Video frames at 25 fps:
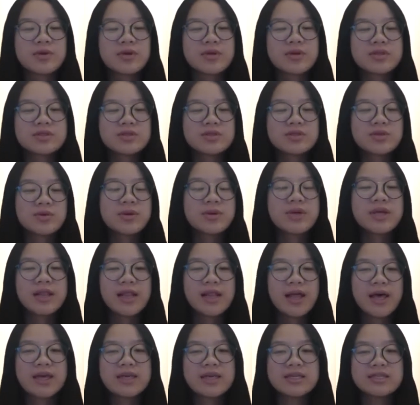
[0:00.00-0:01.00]
to
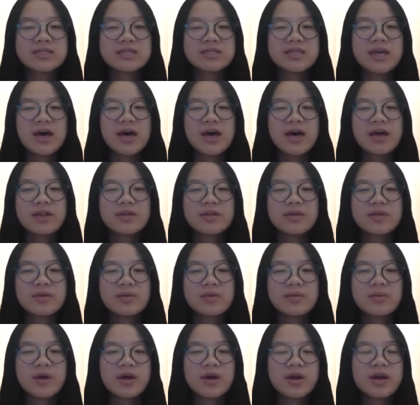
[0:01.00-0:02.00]
realize that
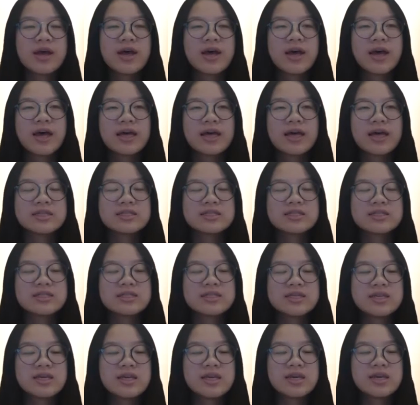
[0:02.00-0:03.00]
we are as
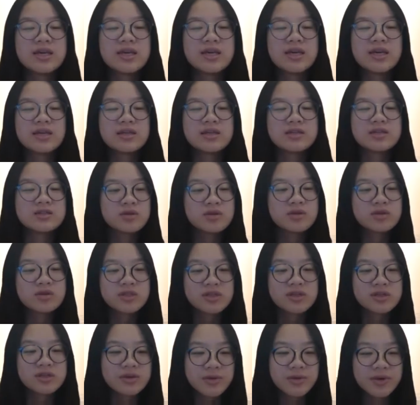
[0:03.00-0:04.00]
the
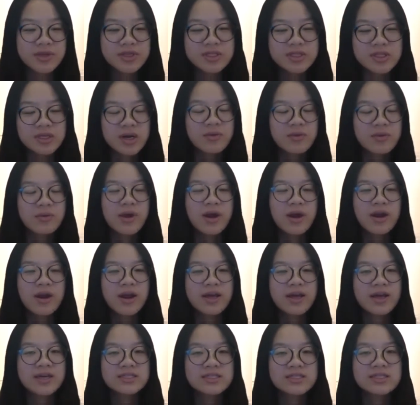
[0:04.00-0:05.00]
social creature, we are
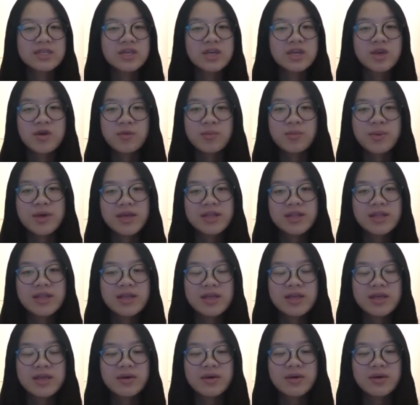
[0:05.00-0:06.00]
as human,
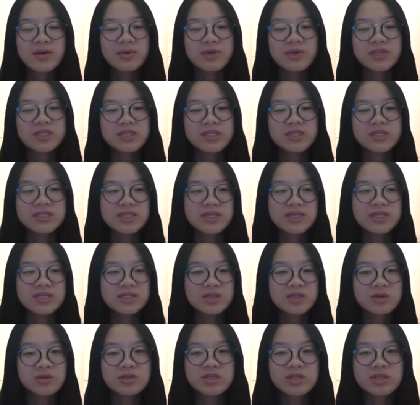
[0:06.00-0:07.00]
which is as
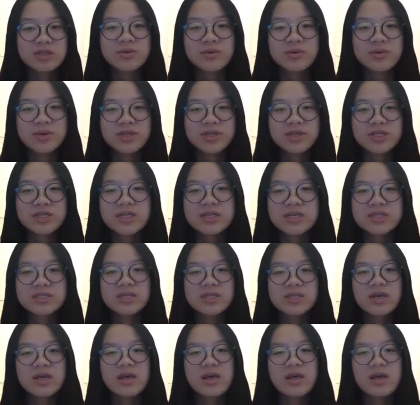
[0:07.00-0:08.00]
social creatures.
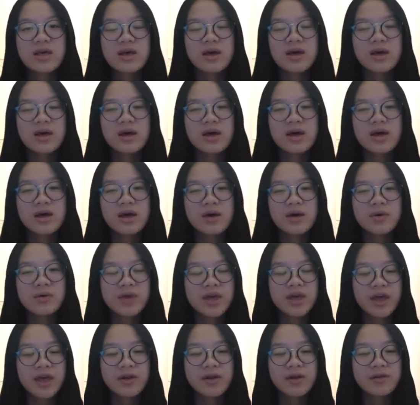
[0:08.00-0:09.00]
We
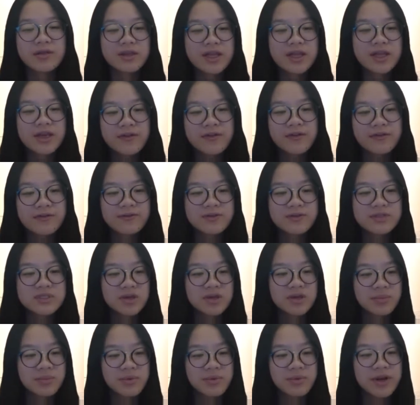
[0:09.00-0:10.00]
cannot live
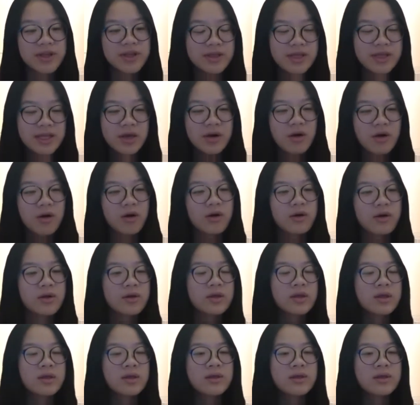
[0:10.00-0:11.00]
separately or
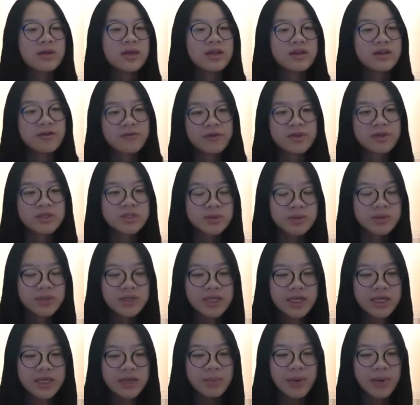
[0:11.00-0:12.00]

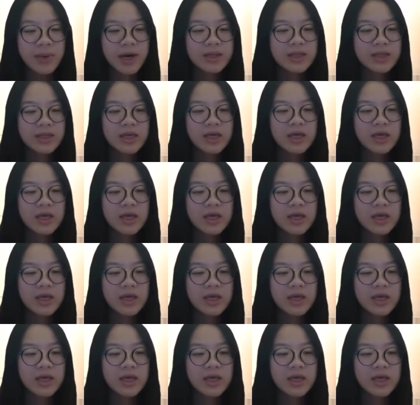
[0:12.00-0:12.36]
individually, but